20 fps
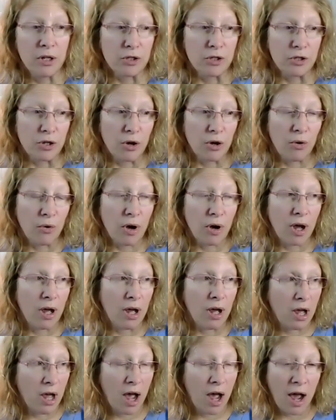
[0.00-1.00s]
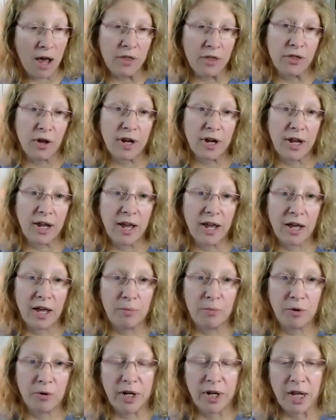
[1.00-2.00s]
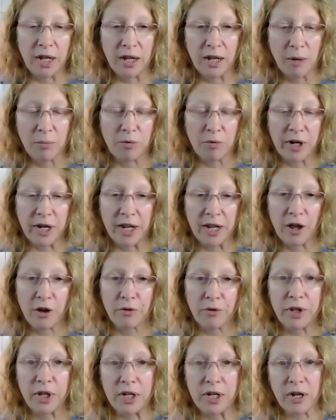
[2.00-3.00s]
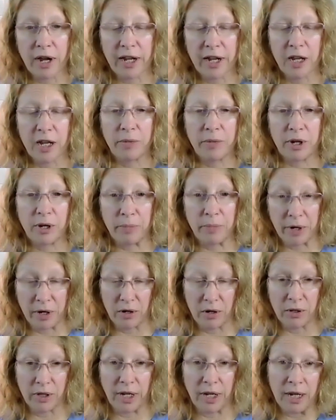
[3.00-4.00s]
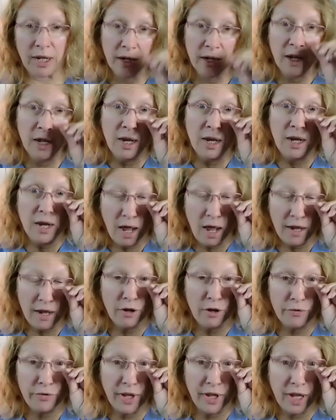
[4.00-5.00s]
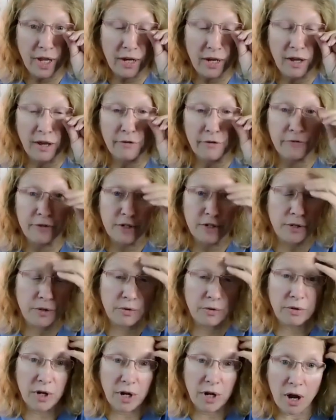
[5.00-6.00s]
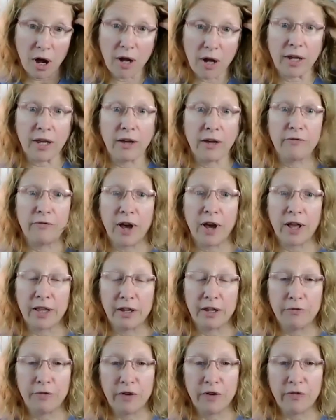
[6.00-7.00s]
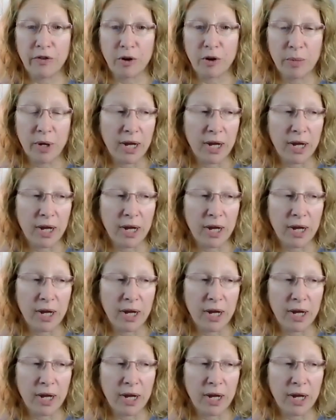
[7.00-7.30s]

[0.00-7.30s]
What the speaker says: So I thought I had a pretty healthy diet, but apparently not healthy enough to not get valley fever.